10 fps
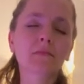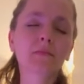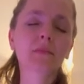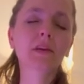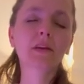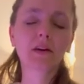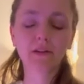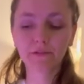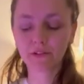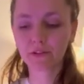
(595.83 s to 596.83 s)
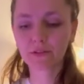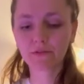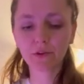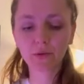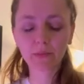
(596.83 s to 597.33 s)
Yeah, I feel it's
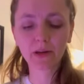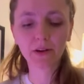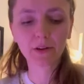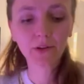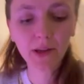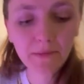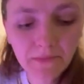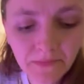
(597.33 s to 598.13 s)
flowing better, okay?